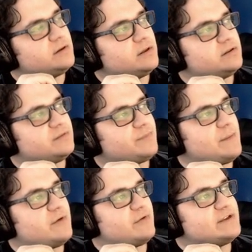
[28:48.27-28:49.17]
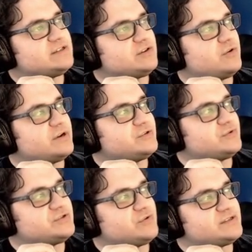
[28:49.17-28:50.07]
The primary reason, according to
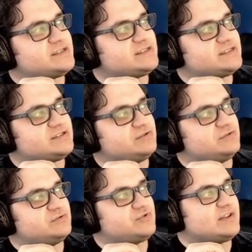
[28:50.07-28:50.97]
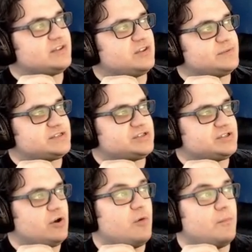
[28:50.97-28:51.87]
his sources, is to strengthen their position in
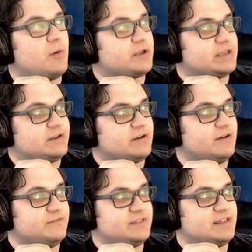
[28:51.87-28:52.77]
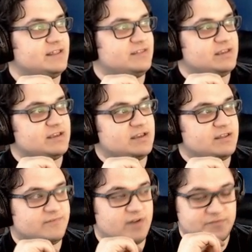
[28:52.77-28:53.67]
the home market of the
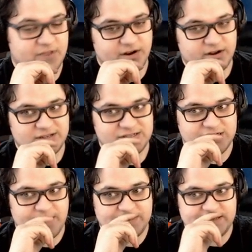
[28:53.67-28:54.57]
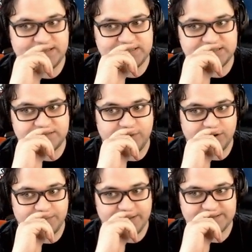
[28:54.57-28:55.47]
of their Japanese
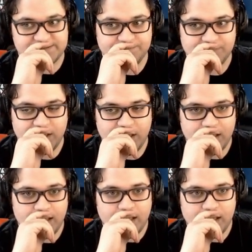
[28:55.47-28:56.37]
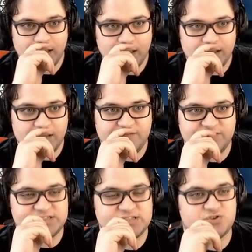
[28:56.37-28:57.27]
marketplace.
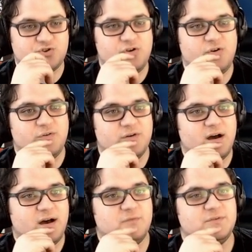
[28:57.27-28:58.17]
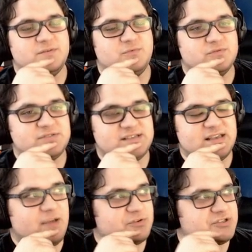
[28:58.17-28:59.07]
This is true. Uh, we will
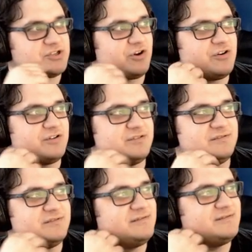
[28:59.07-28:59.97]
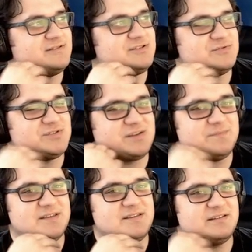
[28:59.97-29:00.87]
see a return to
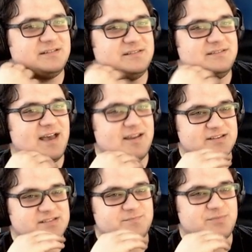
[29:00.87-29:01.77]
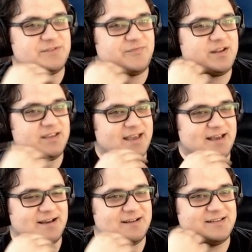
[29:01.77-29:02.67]
something that is pretty funny.
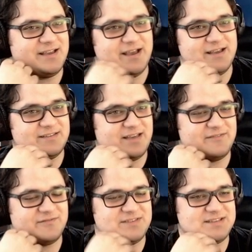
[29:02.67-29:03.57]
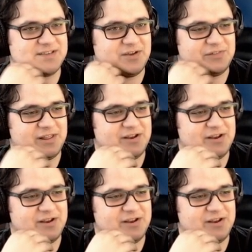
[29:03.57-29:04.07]
Uh, I, I've detailed later